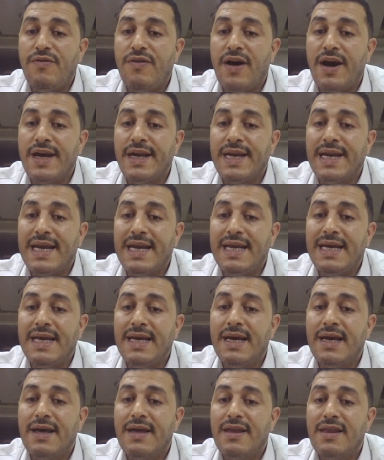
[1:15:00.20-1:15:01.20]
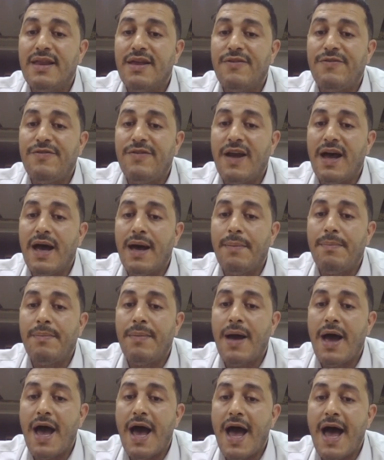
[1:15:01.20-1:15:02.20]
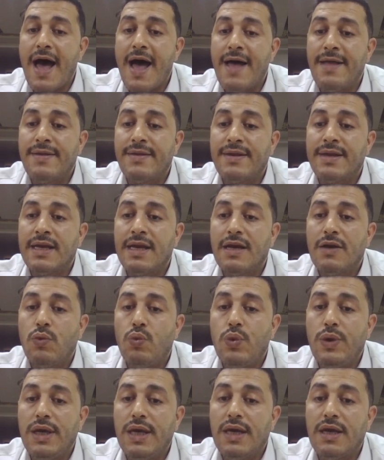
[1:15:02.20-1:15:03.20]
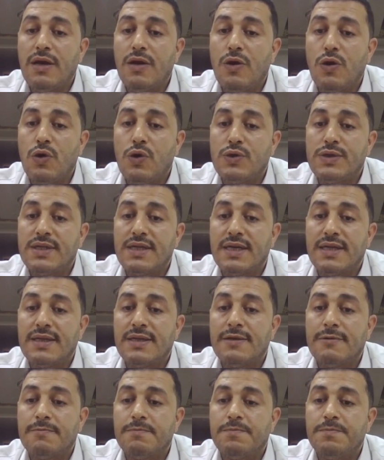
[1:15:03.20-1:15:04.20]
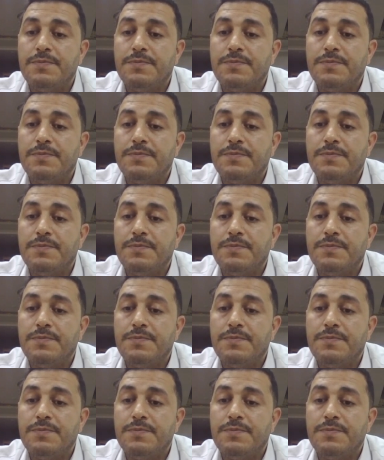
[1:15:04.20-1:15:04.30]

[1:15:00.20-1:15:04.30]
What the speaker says: finally the flap and we close it.